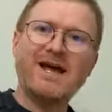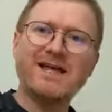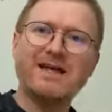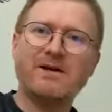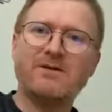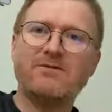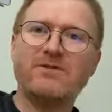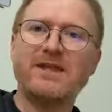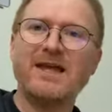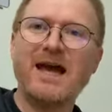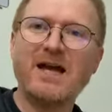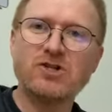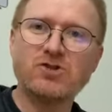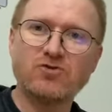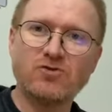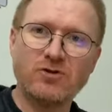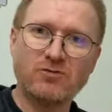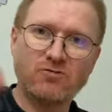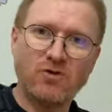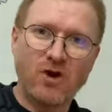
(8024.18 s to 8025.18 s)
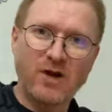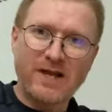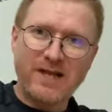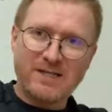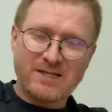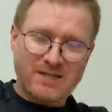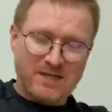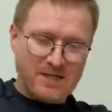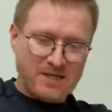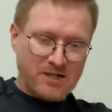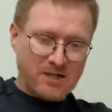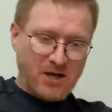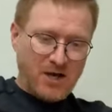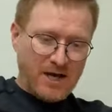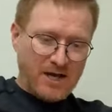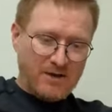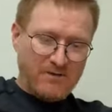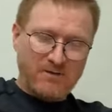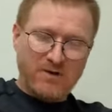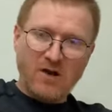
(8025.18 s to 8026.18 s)
grey of the asteroid rock, it's
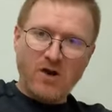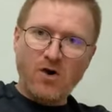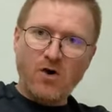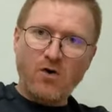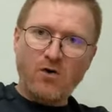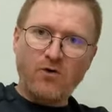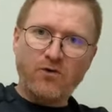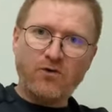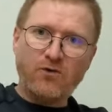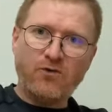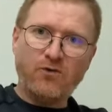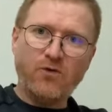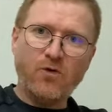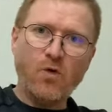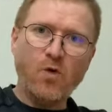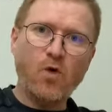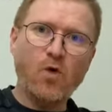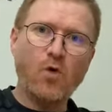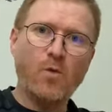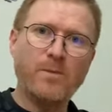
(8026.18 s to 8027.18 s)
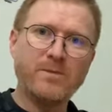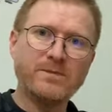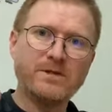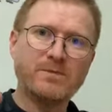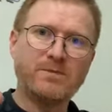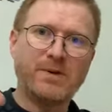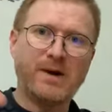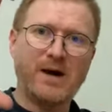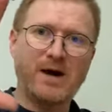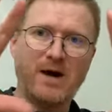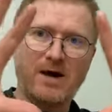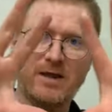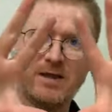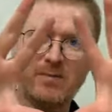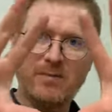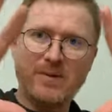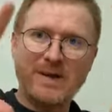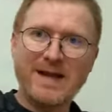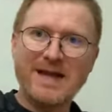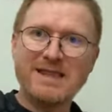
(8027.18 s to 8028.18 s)
this kind of formed
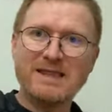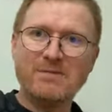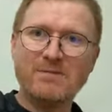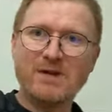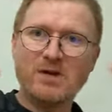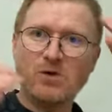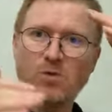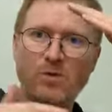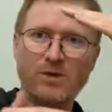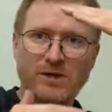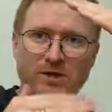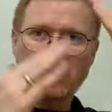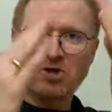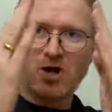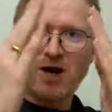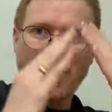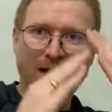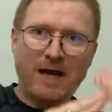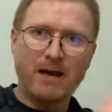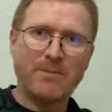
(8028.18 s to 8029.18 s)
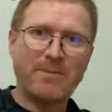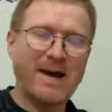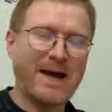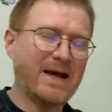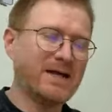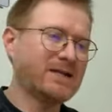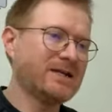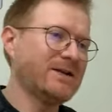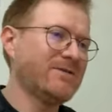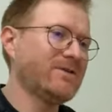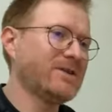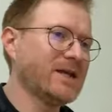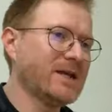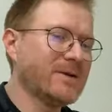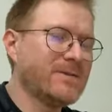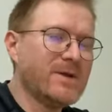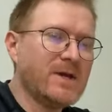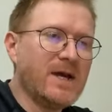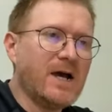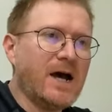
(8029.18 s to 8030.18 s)
part, the bit in the middle with a triangular pattern and
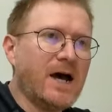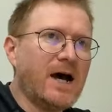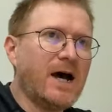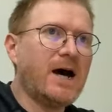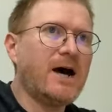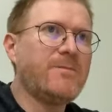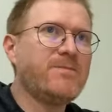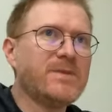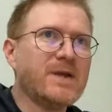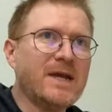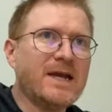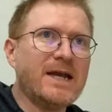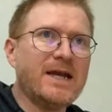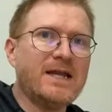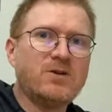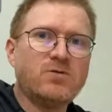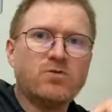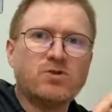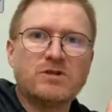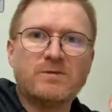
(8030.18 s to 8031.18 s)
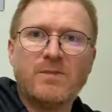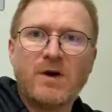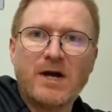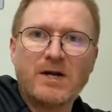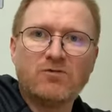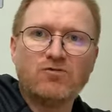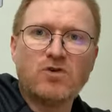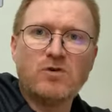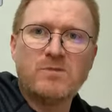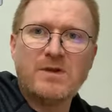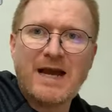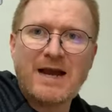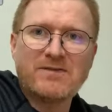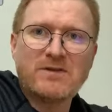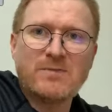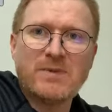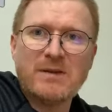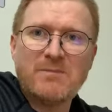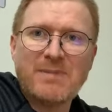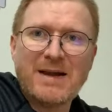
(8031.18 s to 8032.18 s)
everything. In order to mine a room,
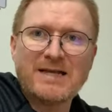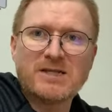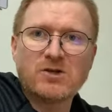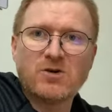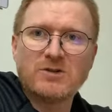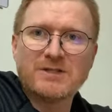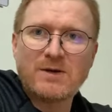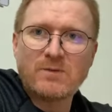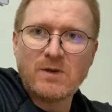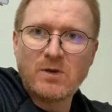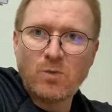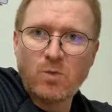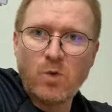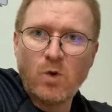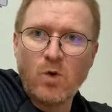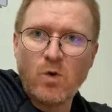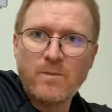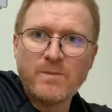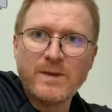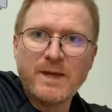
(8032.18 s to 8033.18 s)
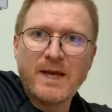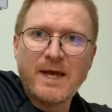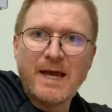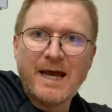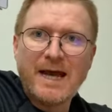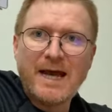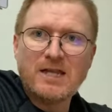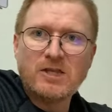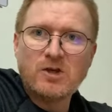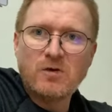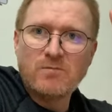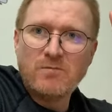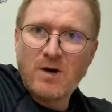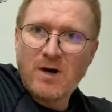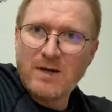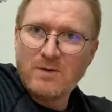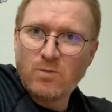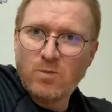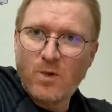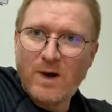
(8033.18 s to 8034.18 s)
you have to be in base contact with the wall, and
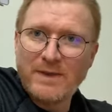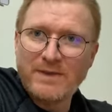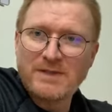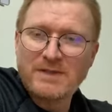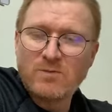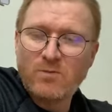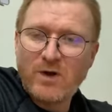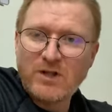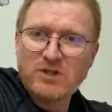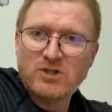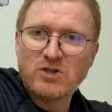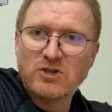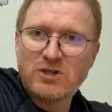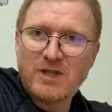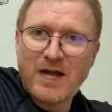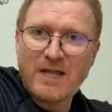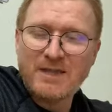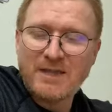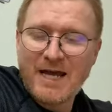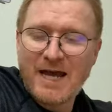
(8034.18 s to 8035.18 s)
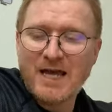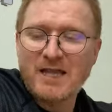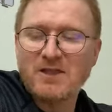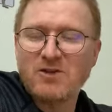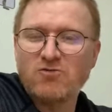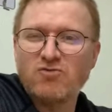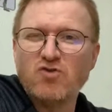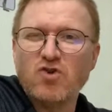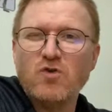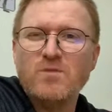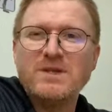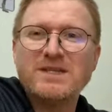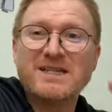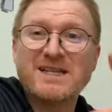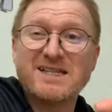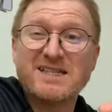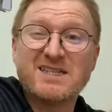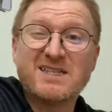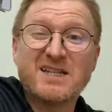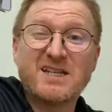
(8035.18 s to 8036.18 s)
you mine once, and once you've done that, the
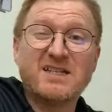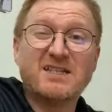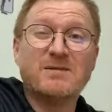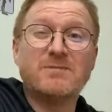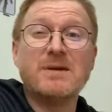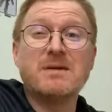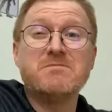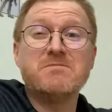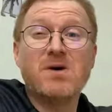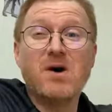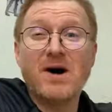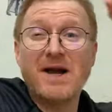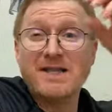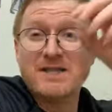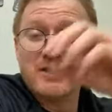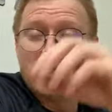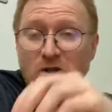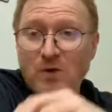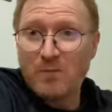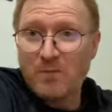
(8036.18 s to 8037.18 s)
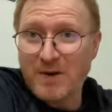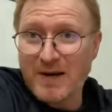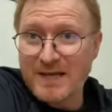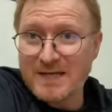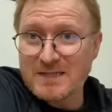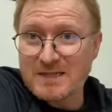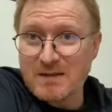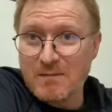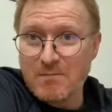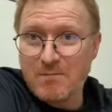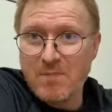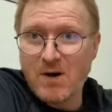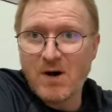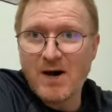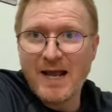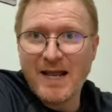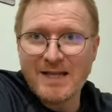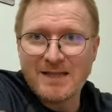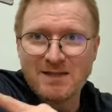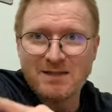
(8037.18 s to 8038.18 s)
room is considered to be mined, and you place the
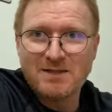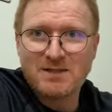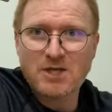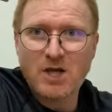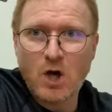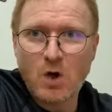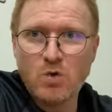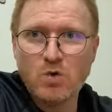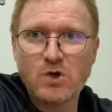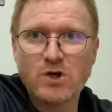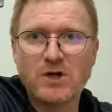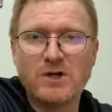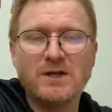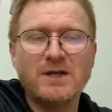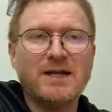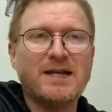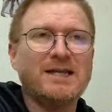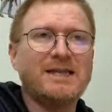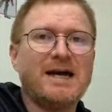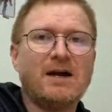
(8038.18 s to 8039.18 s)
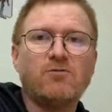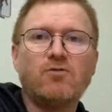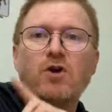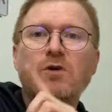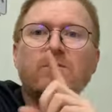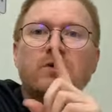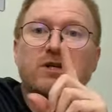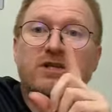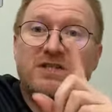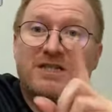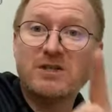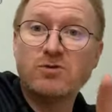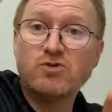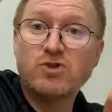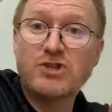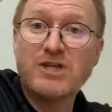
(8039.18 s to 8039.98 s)
mined token in that room. You